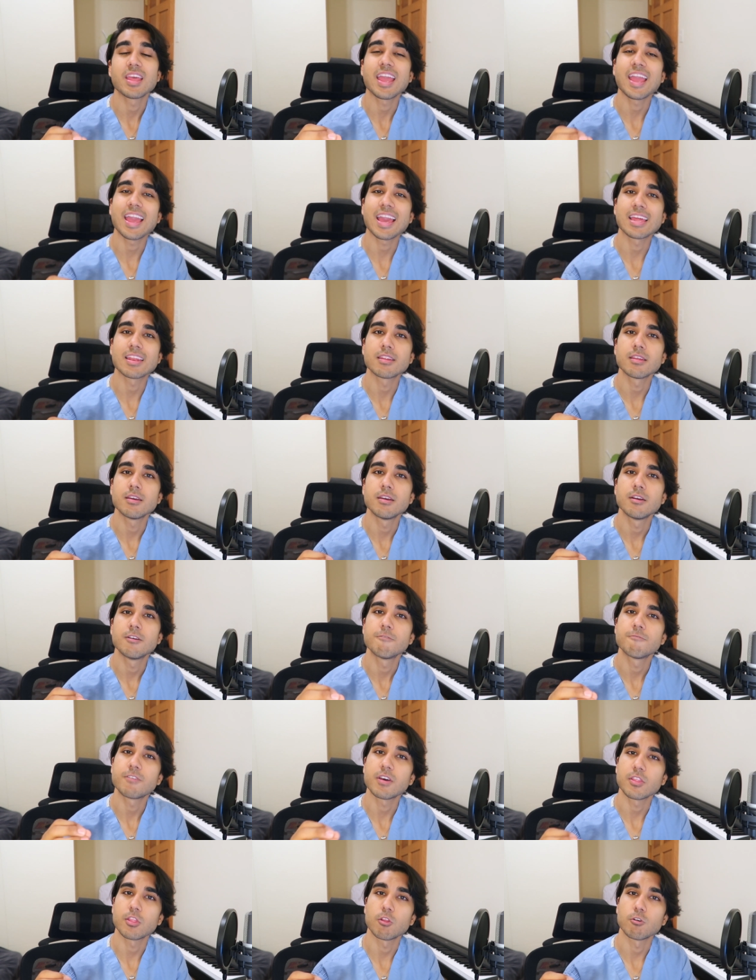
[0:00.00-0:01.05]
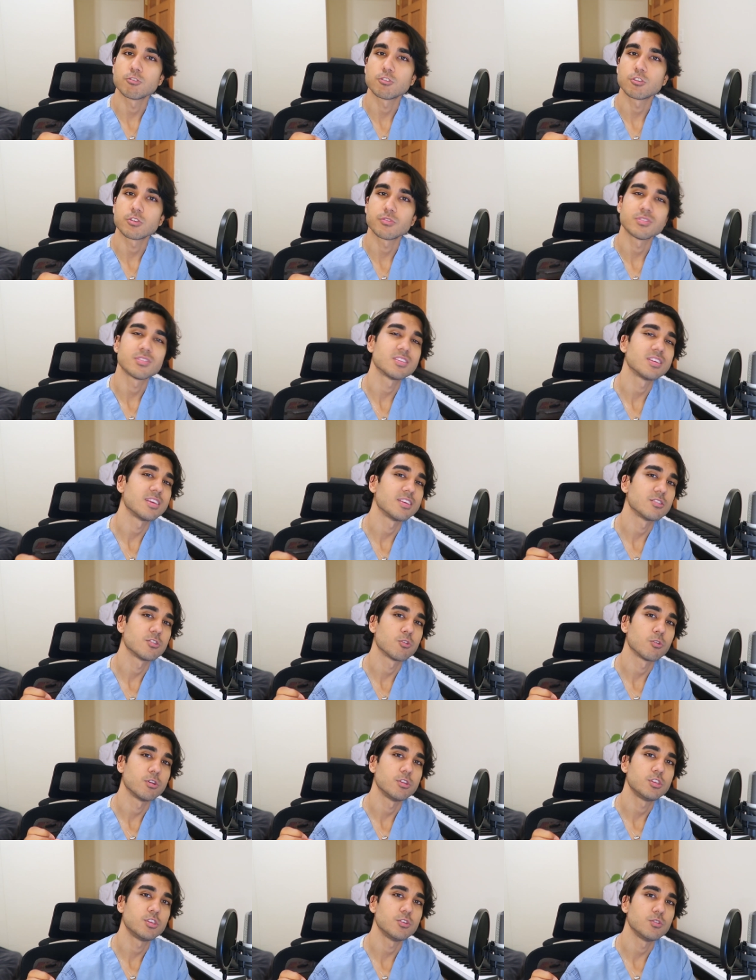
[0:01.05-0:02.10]
and Fed Loan Servicing is
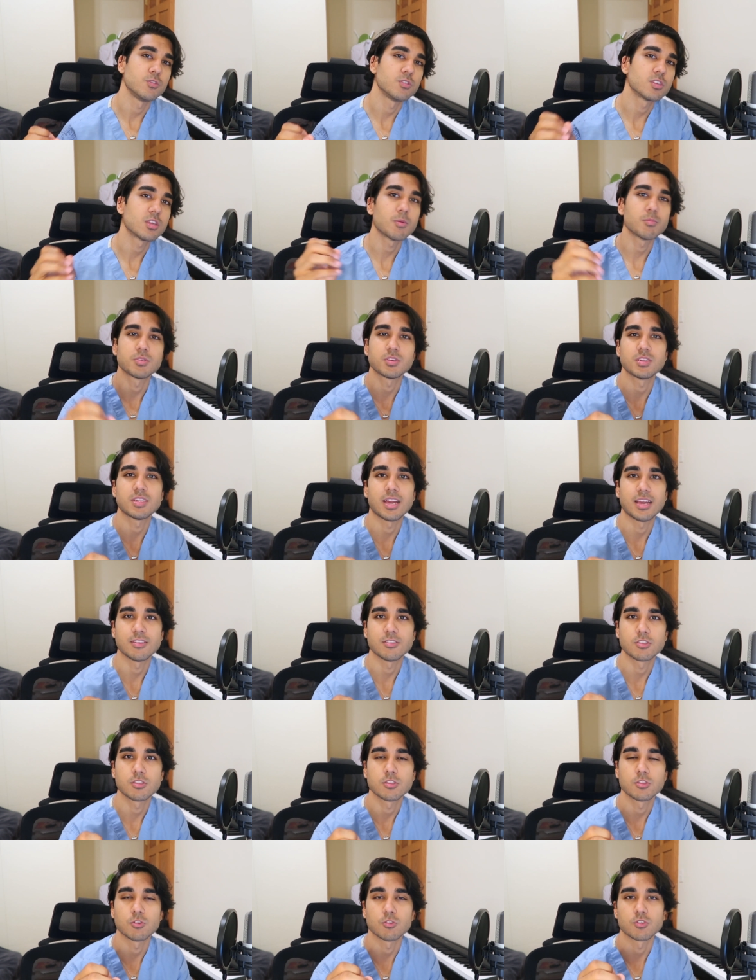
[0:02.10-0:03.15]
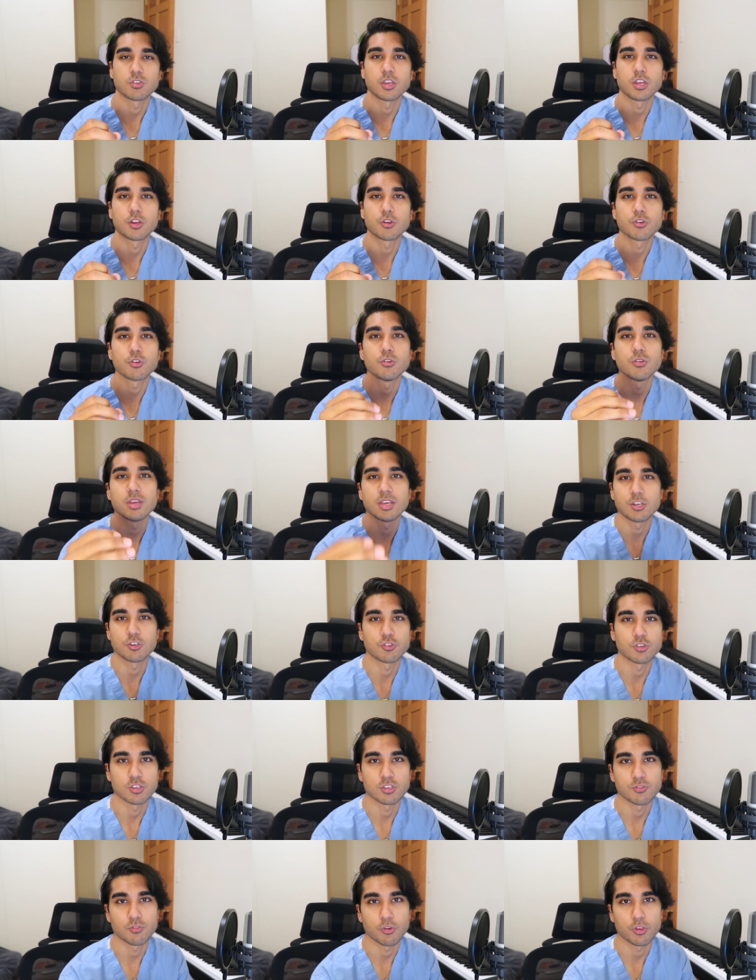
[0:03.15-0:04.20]
going to subsidize those accrued
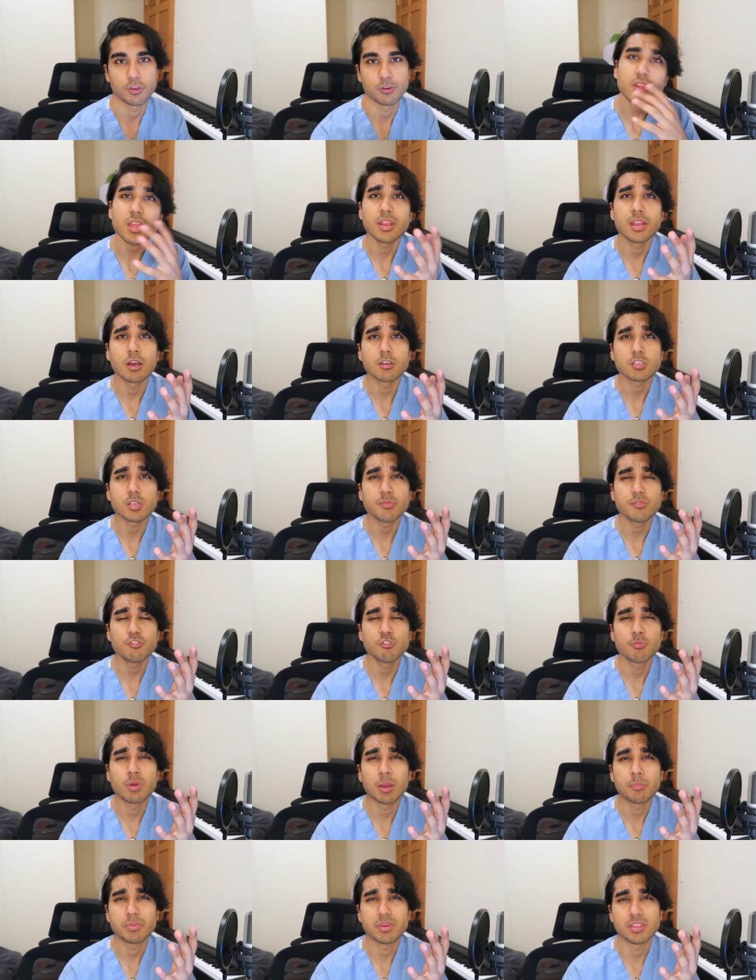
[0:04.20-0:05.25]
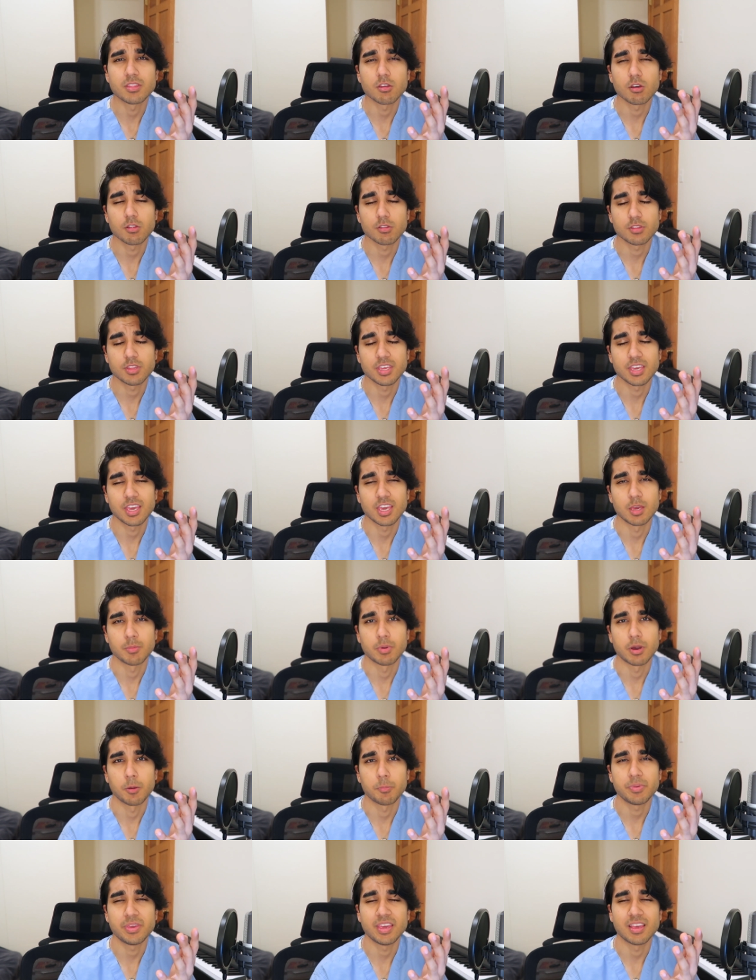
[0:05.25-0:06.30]
interest for you. Now, some of you might be th thinking
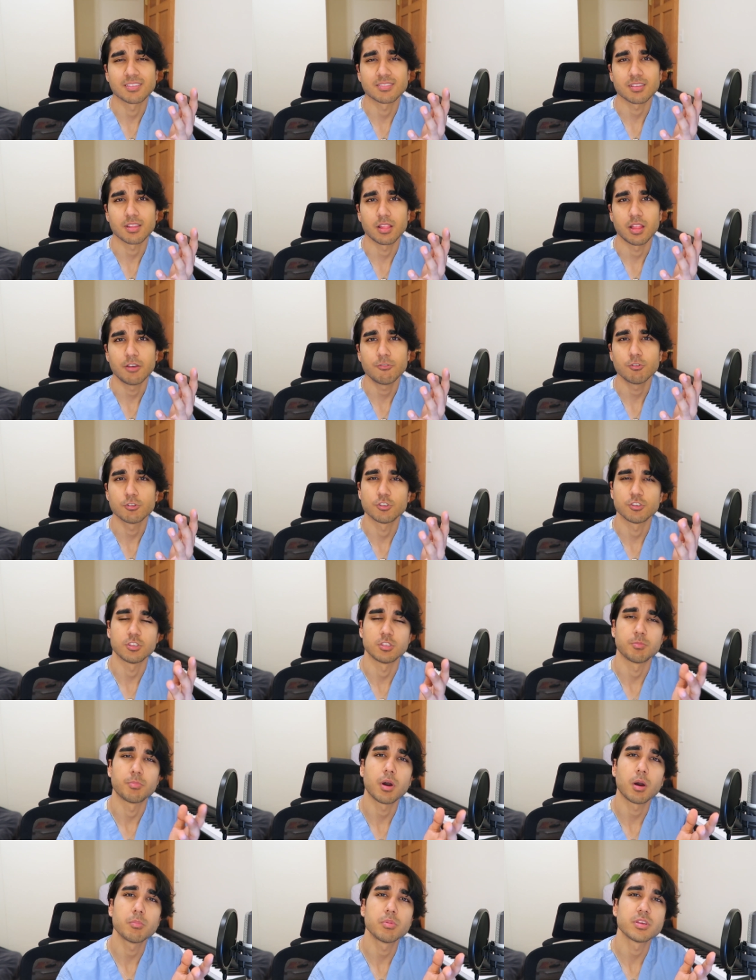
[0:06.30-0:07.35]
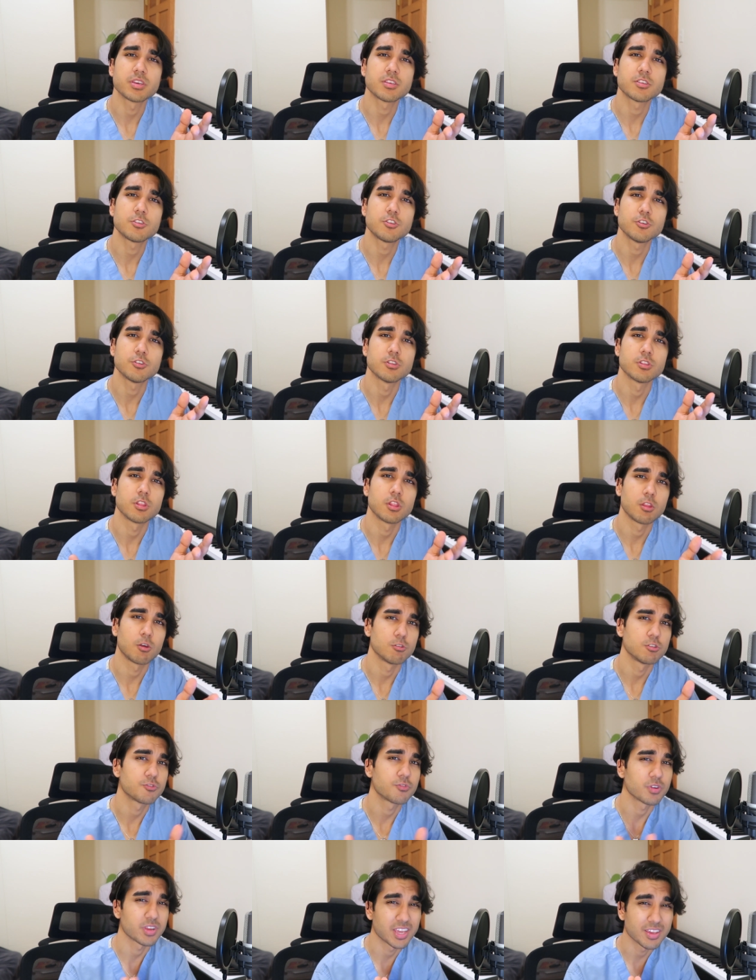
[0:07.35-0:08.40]
about P S L F, which is the Public Student
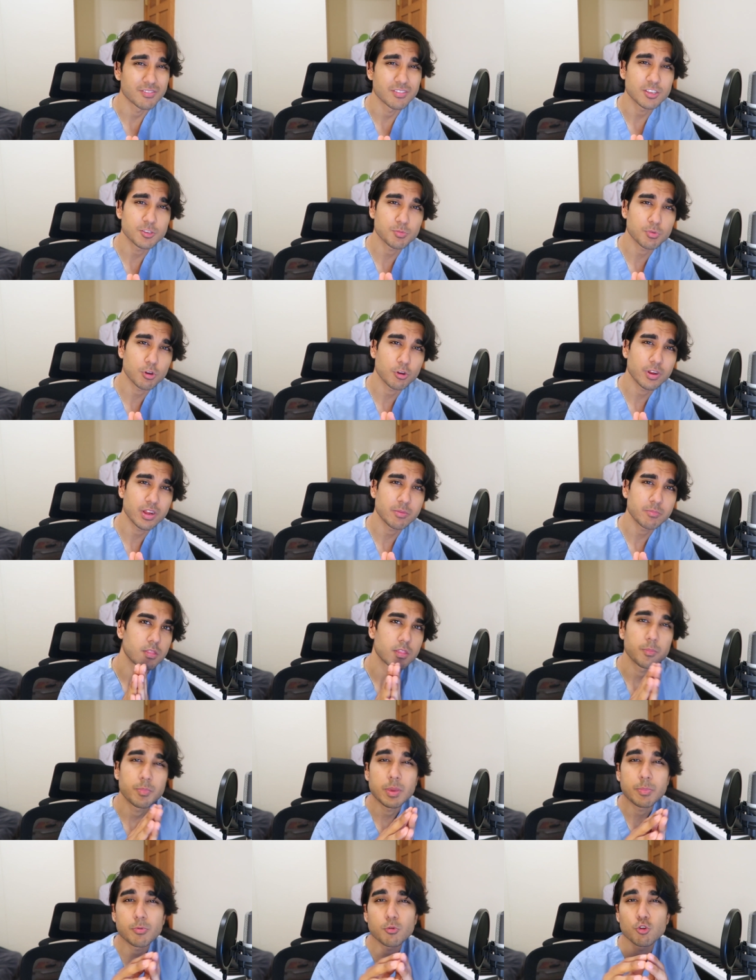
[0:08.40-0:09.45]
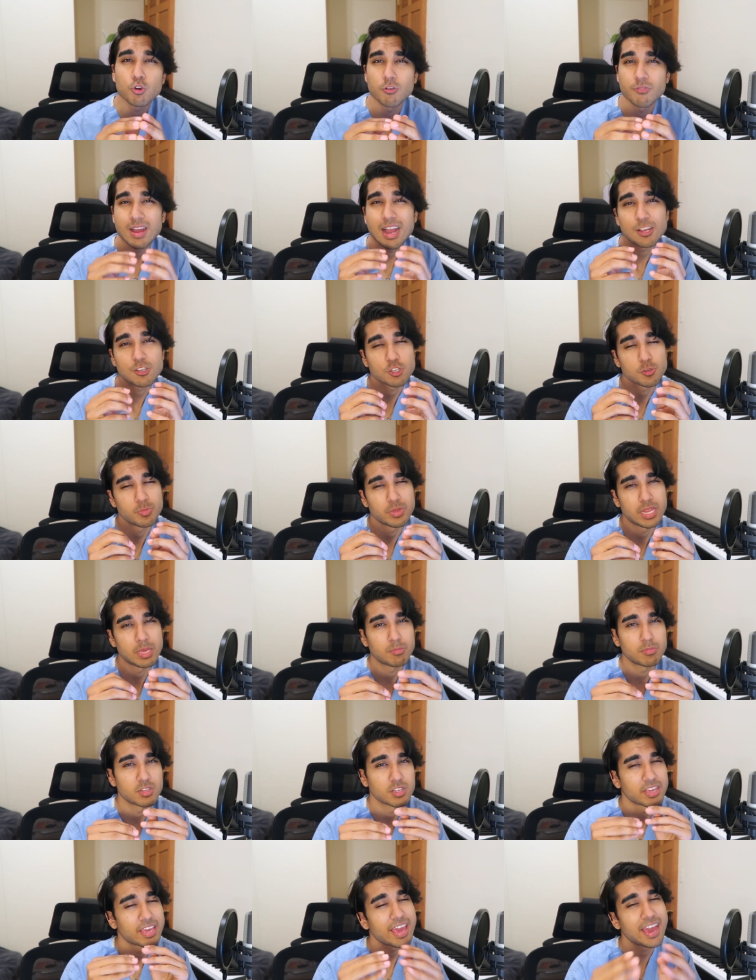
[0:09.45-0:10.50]
Loans Forgiveness Program. The people who have actually been
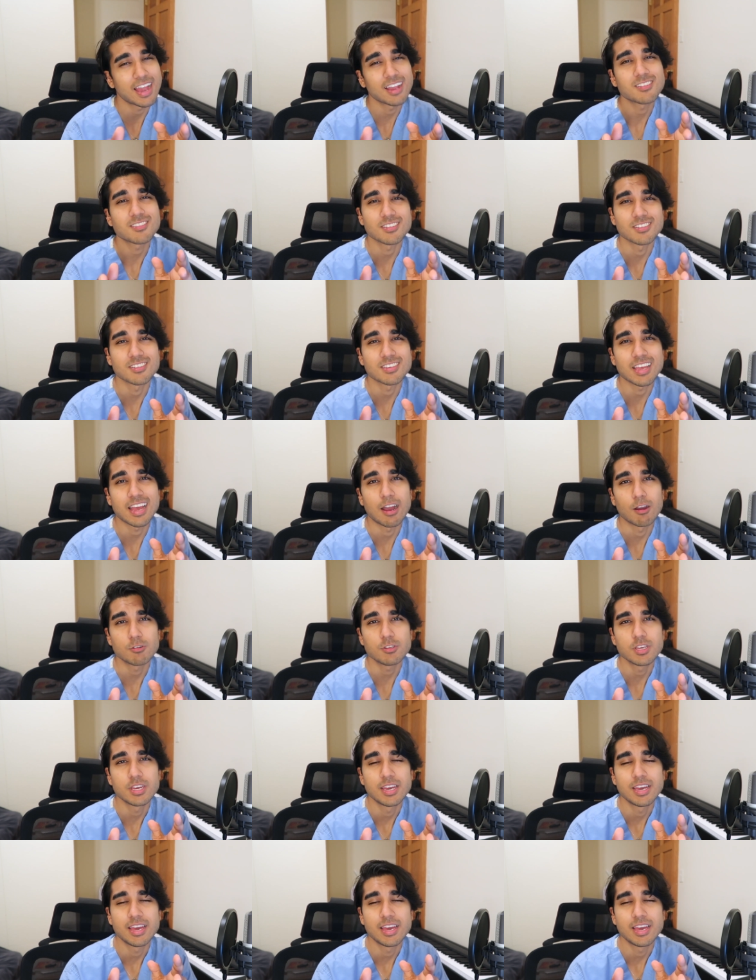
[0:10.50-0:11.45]
able to cash this out